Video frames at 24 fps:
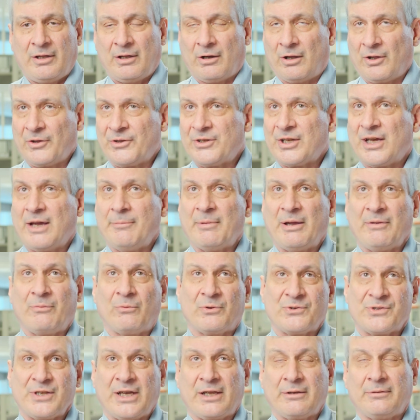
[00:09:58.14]
All the time I
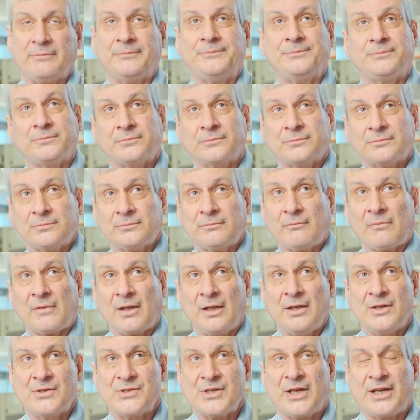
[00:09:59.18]
was at
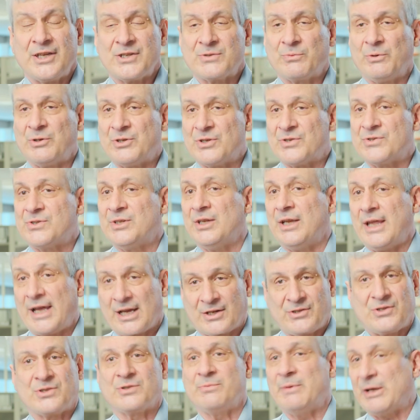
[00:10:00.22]
Zeiss, we just did
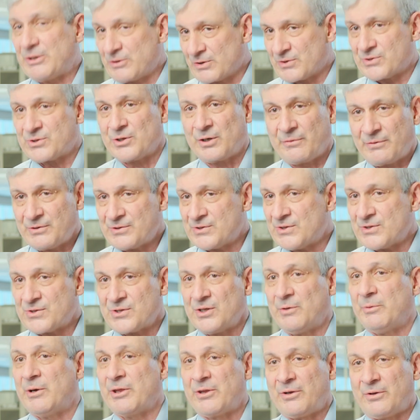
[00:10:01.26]
axisymmetric surfaces,
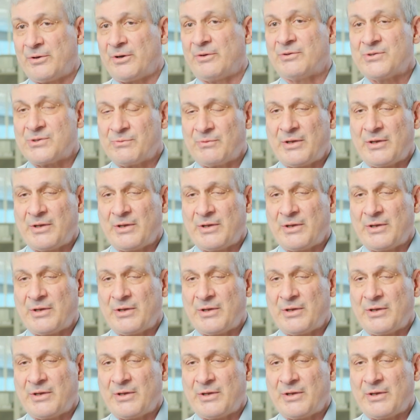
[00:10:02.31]
though, whether they're